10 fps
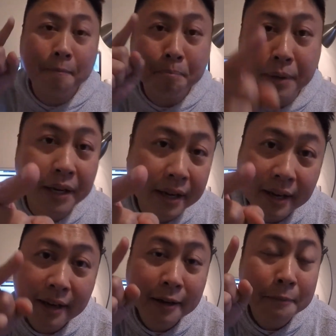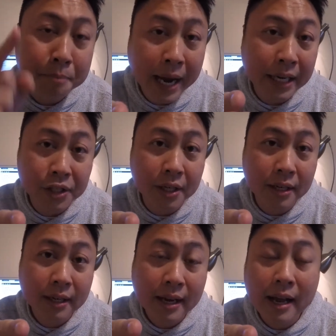be patient.
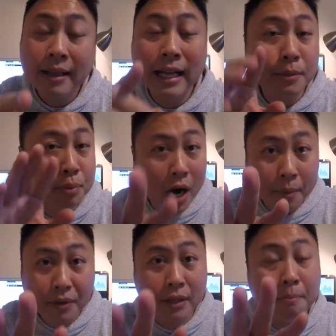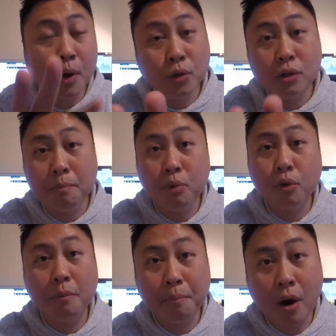That's probably the most
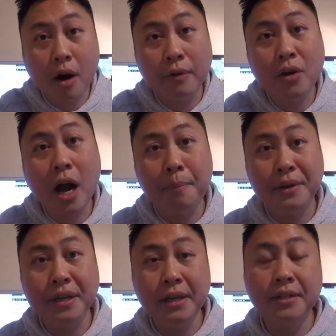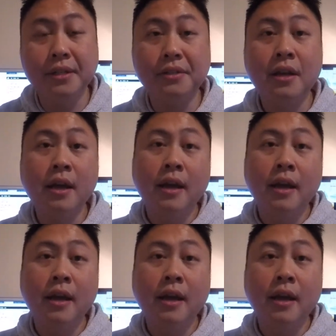important part of copying Yeezys.